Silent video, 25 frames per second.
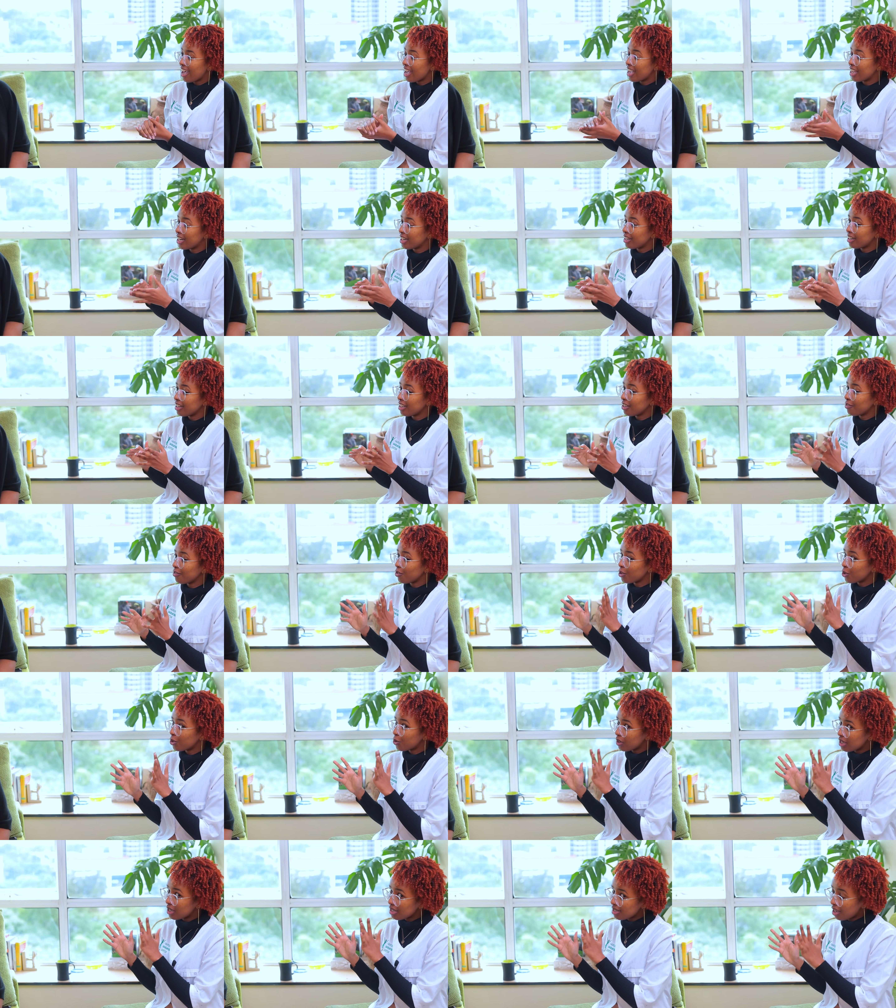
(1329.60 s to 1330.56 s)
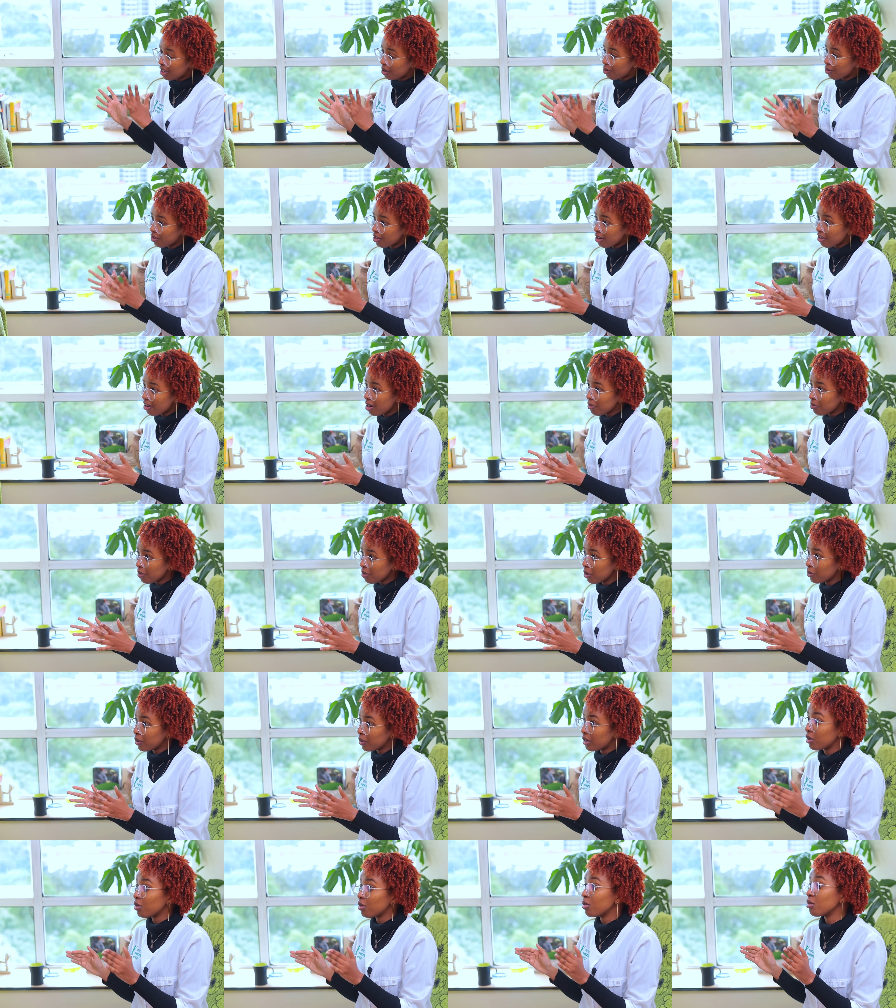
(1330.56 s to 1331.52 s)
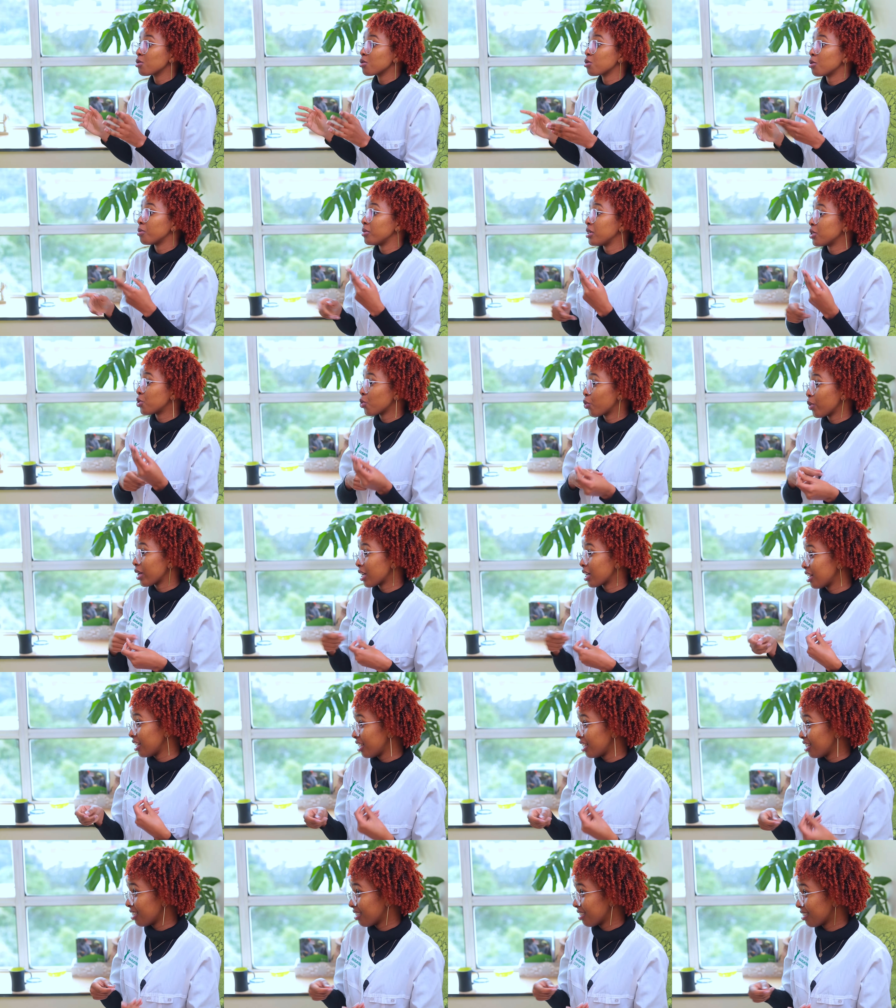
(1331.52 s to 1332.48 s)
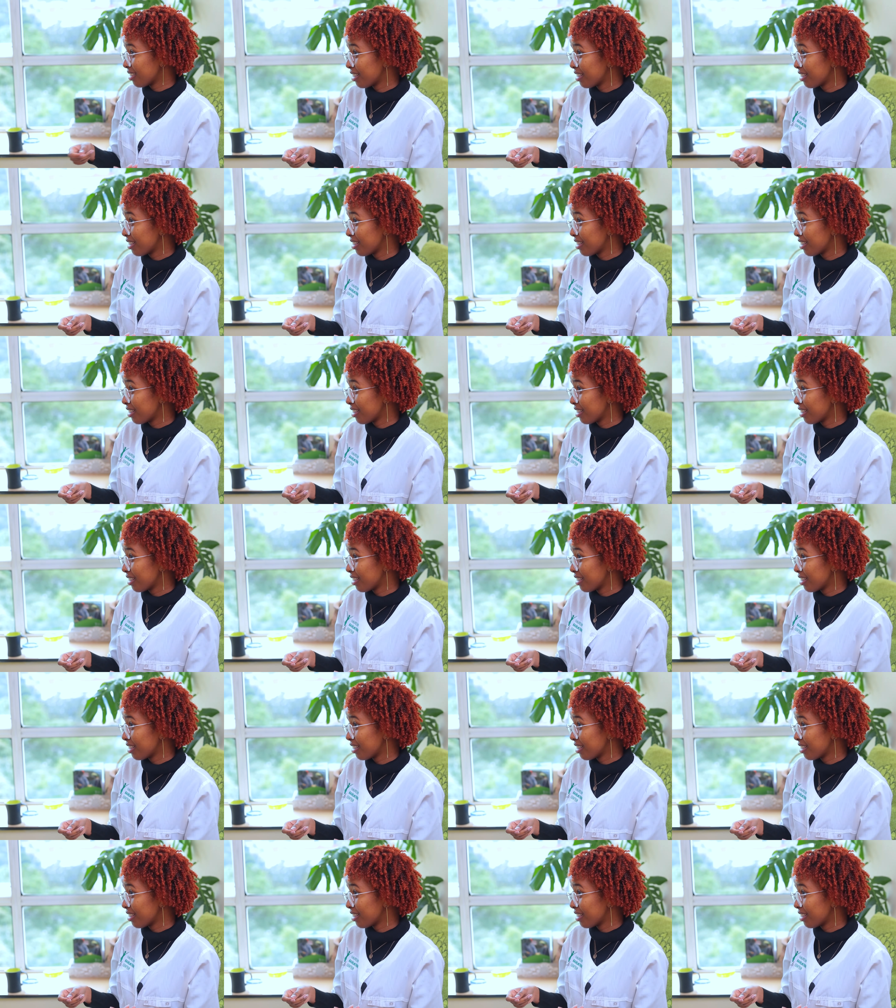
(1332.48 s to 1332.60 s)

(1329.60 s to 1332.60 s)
And if you're doing psychotherapy, we'll also meet weekly.